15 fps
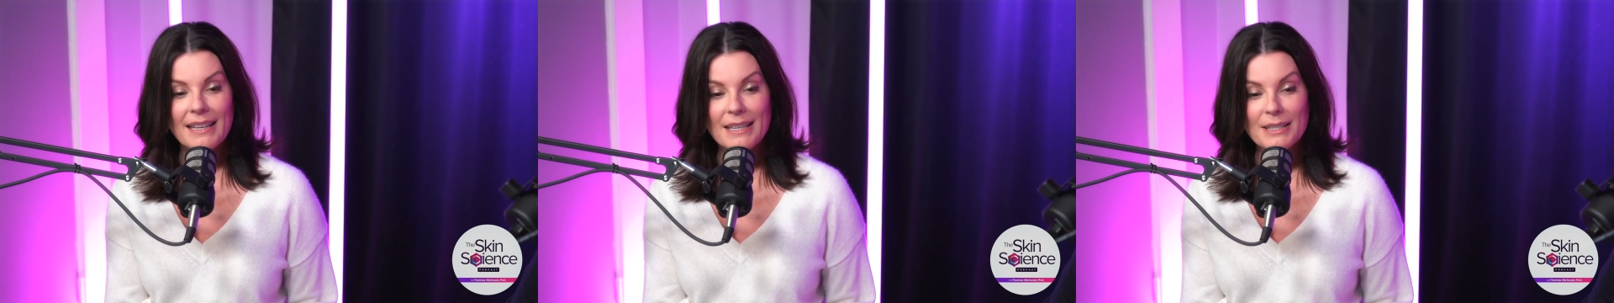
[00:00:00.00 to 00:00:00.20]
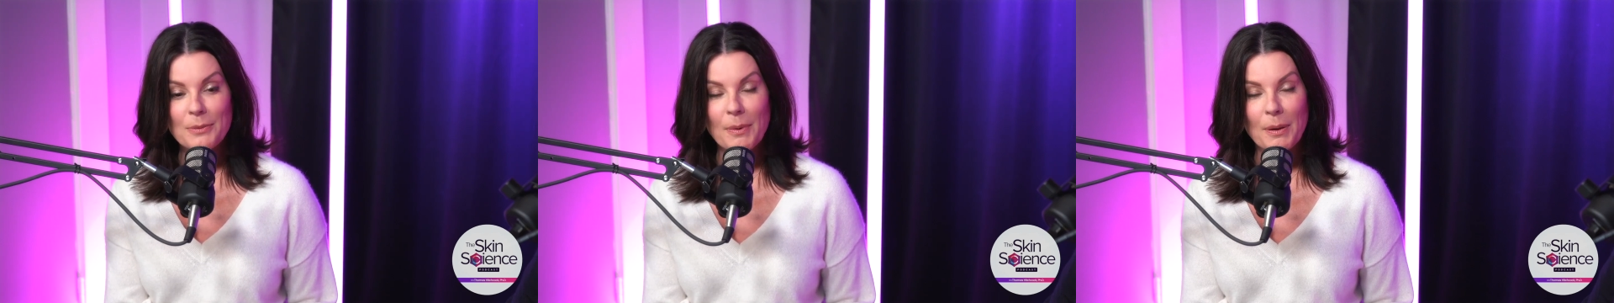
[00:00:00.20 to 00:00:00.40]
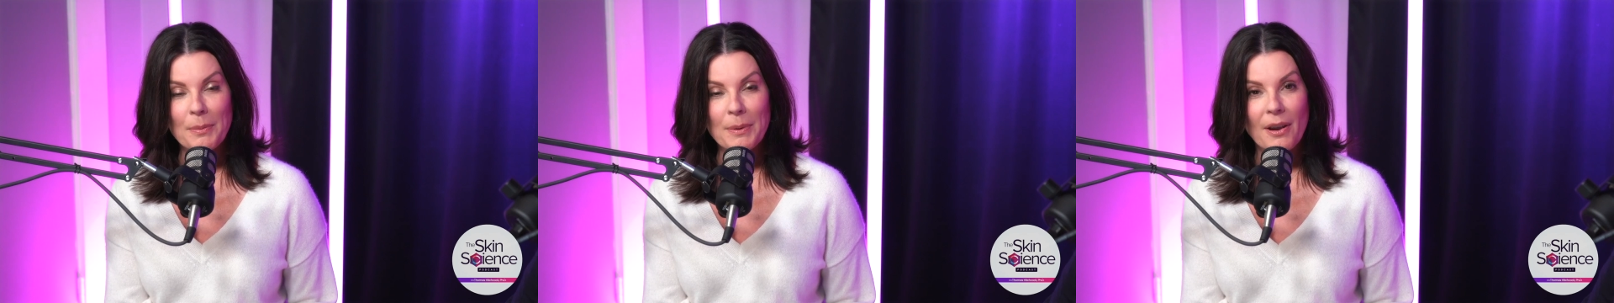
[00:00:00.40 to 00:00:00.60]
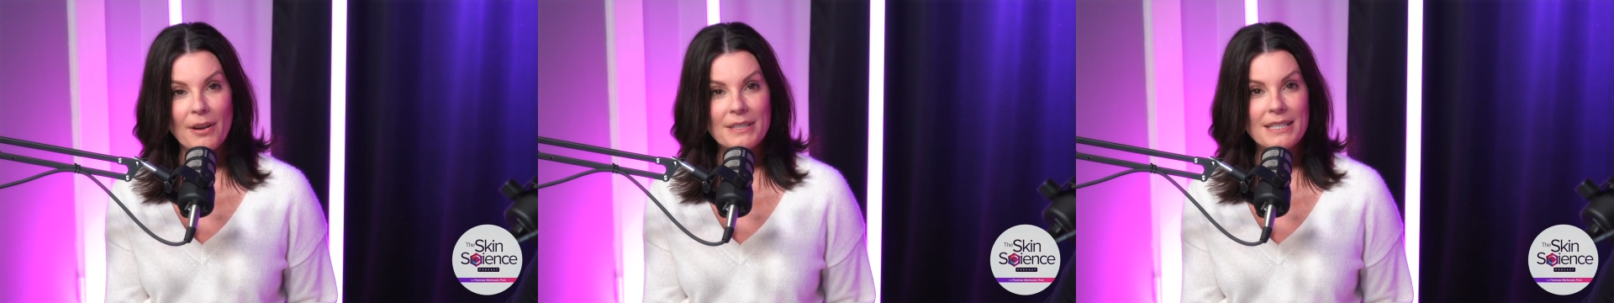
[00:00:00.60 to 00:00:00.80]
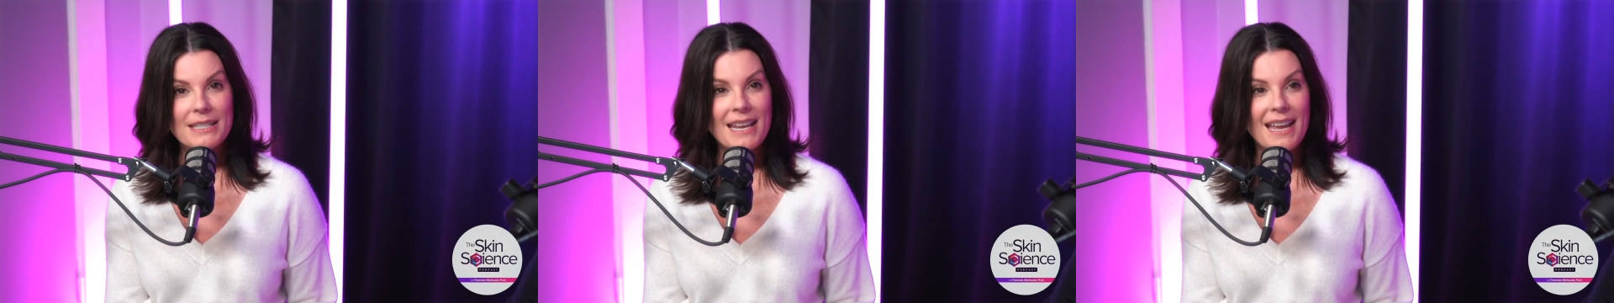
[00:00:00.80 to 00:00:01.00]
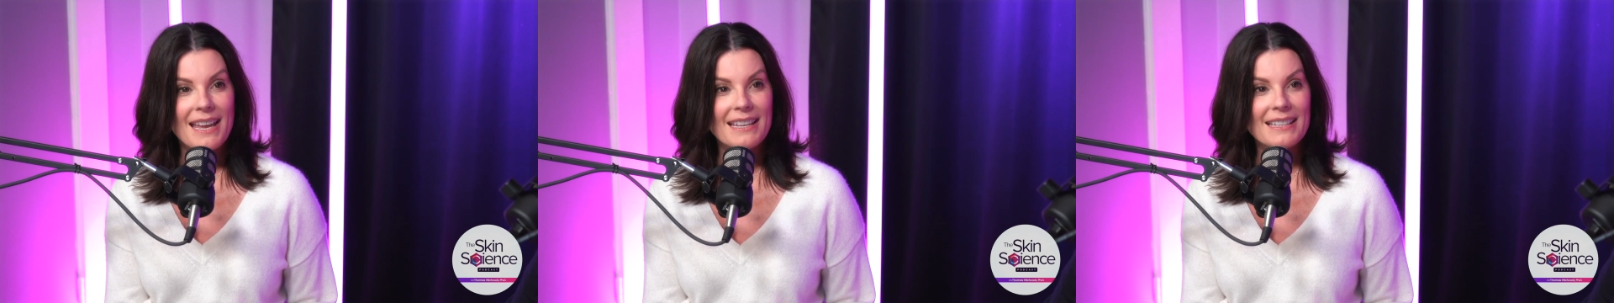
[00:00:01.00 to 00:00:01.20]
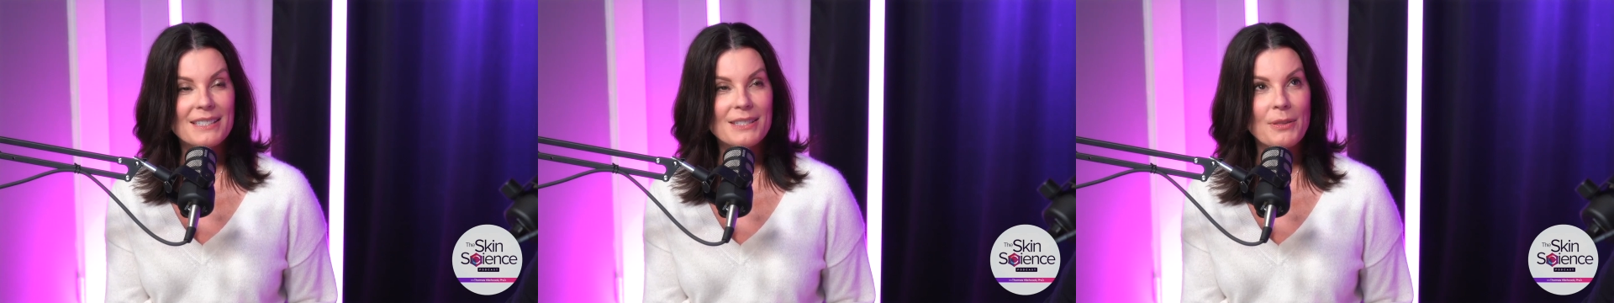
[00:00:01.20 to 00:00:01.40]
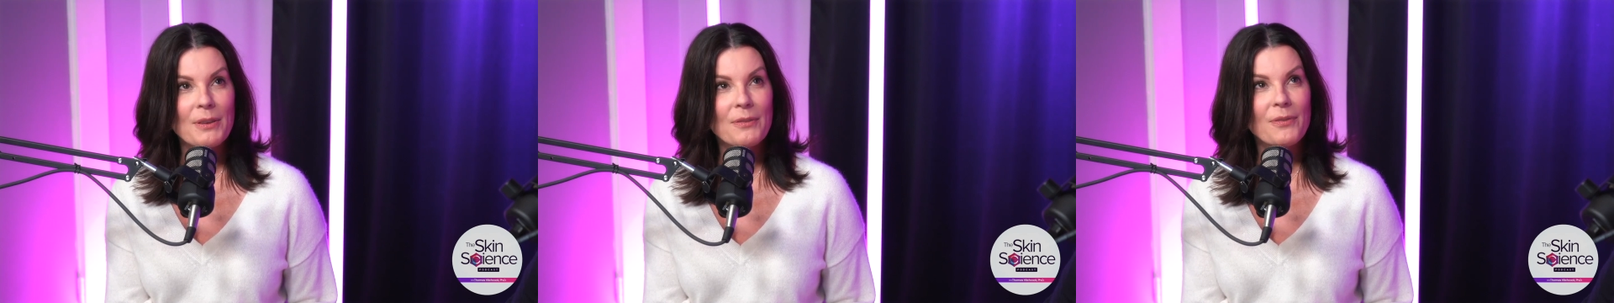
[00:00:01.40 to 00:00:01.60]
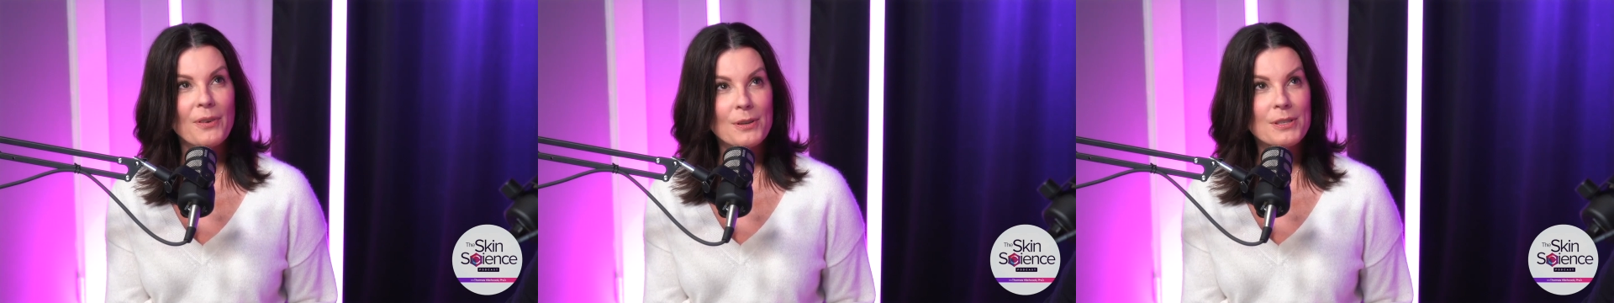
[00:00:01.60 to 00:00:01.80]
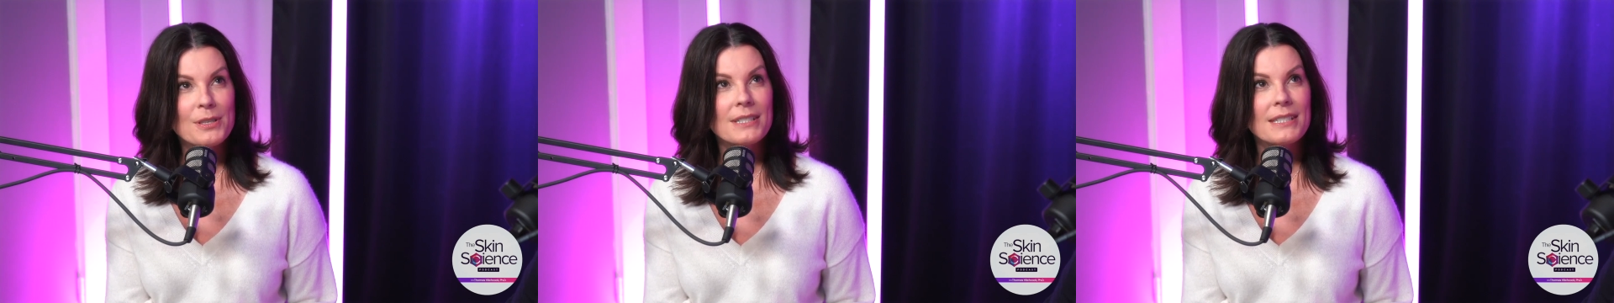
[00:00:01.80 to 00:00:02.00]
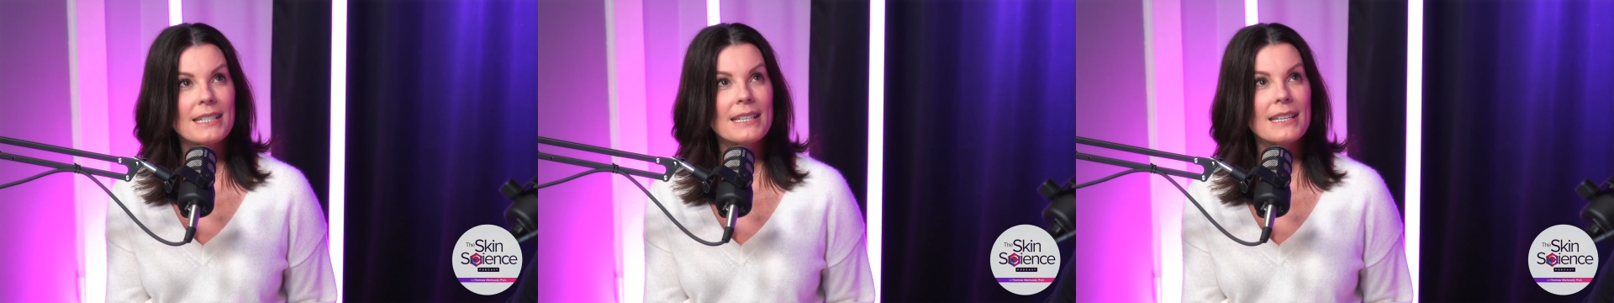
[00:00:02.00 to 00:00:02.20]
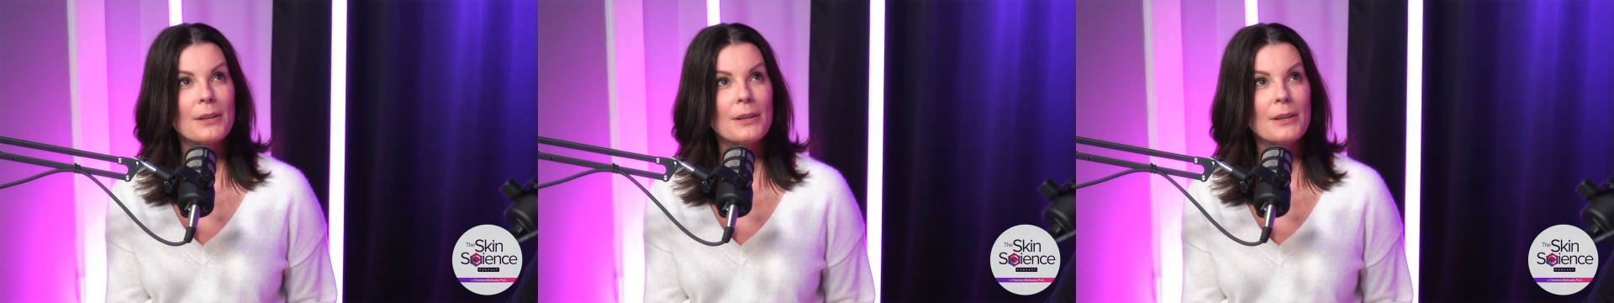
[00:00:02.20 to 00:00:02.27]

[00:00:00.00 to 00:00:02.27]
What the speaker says: get to where we are today. And so the first